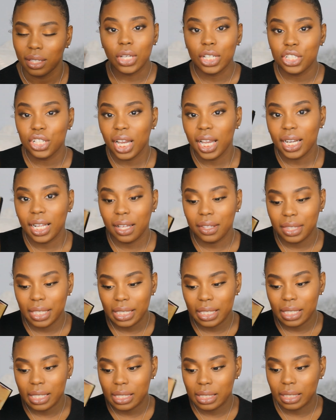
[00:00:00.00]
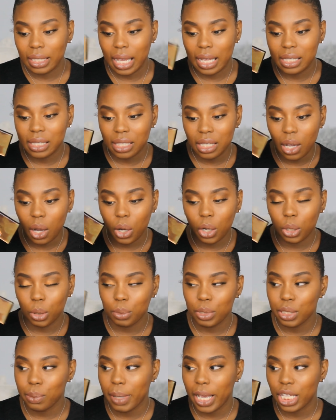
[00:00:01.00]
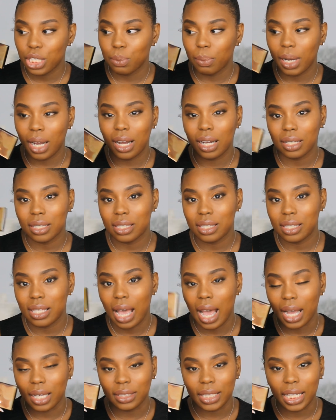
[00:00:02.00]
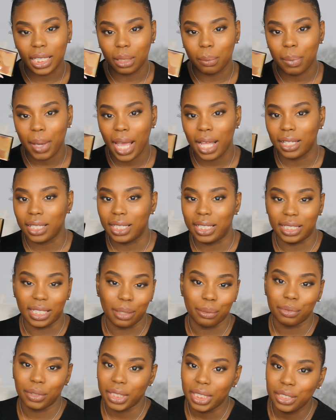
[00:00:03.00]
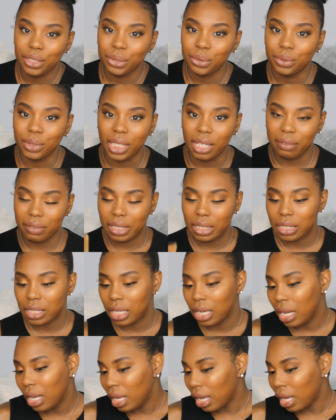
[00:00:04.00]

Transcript: So I tried out this Casey Holmes Smashbox highlighting palette and I really do love it.